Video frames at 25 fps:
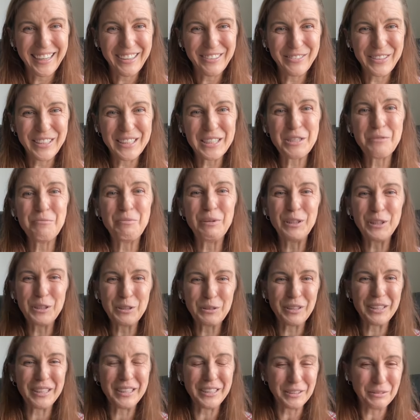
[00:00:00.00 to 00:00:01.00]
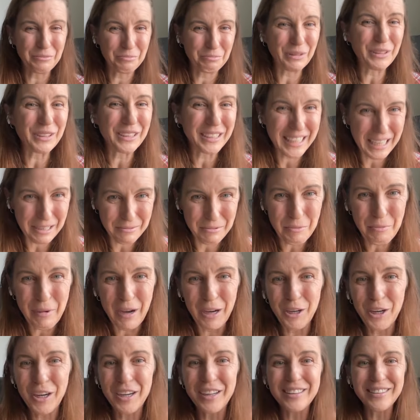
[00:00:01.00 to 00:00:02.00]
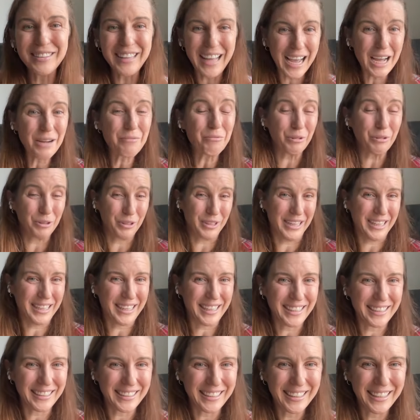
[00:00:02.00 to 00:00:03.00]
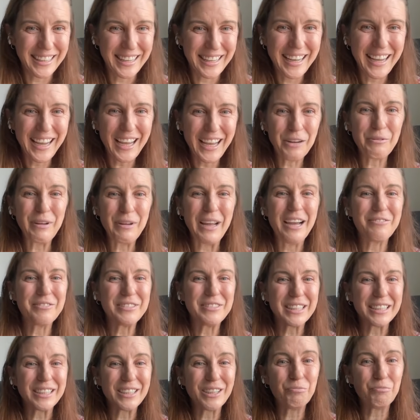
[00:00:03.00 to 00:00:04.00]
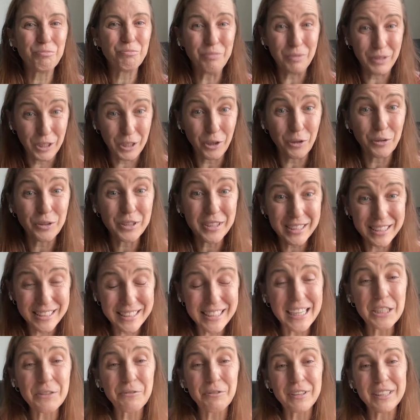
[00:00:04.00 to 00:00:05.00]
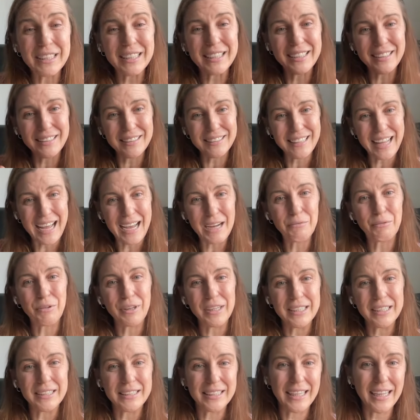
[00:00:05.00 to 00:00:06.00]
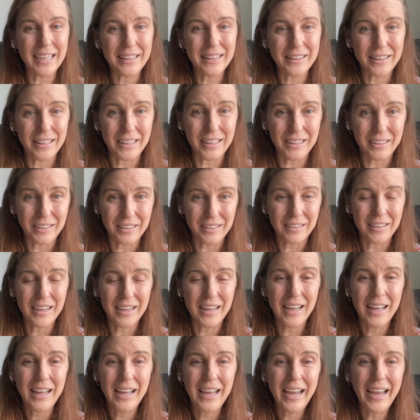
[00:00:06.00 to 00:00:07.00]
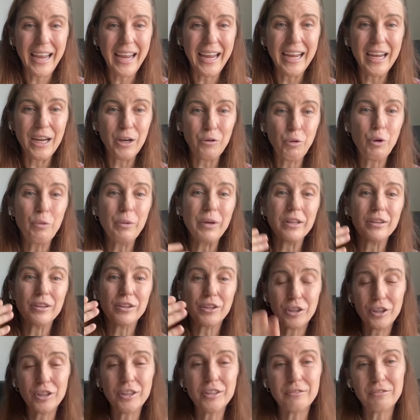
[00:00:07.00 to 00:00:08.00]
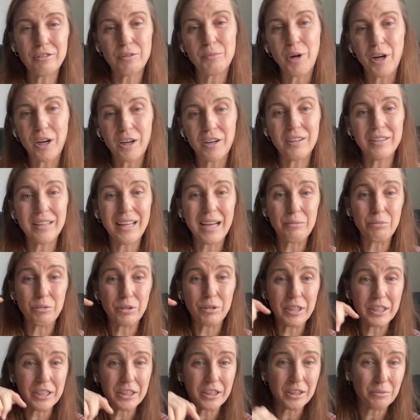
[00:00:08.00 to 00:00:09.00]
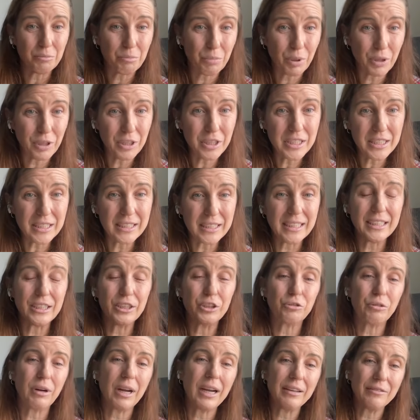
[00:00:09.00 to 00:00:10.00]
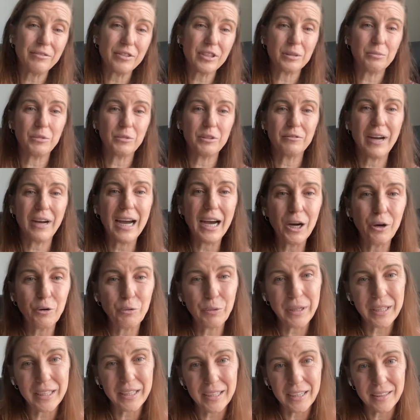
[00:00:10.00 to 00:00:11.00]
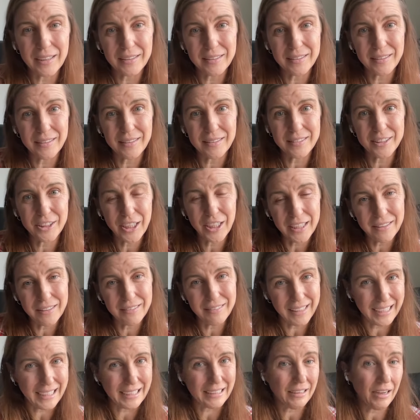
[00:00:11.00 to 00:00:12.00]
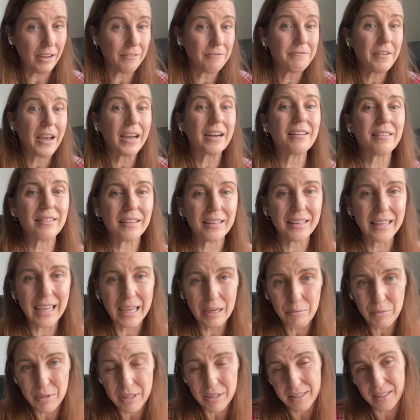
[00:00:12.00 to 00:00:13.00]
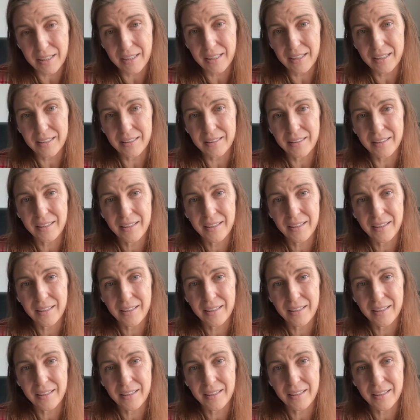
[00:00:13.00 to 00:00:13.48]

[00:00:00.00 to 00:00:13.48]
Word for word: We get to build build a game about collaborating, and we have to, you know, successfully collaborate to get there. And what we learn from our collaboration in person can drive some of how we change, like affect the game design